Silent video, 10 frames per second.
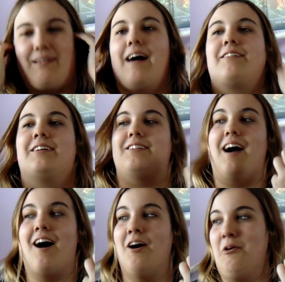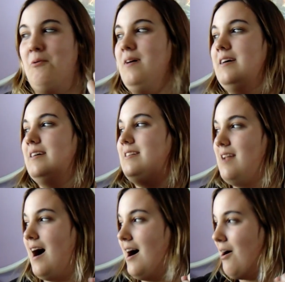around her no
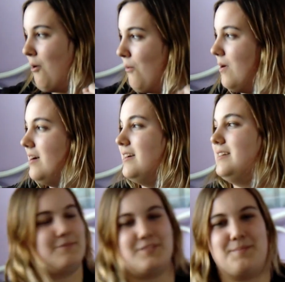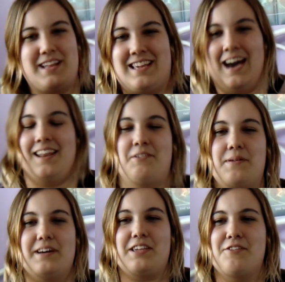no somebody cut it
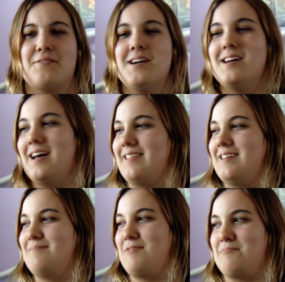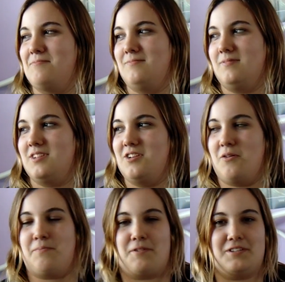will you and then you
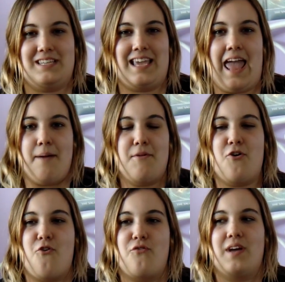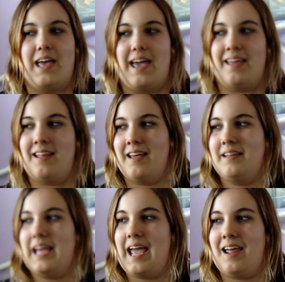know Percy can't move and
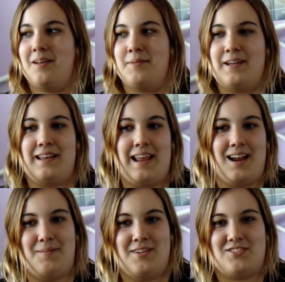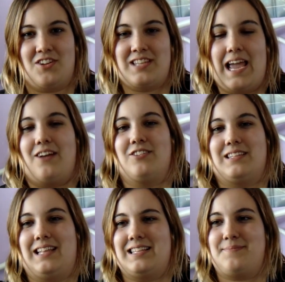and, and is all tangled
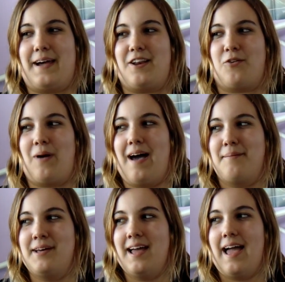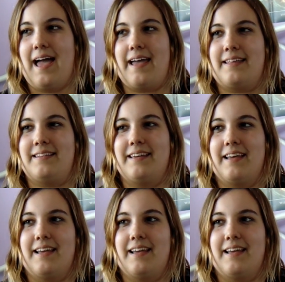in that spider web, and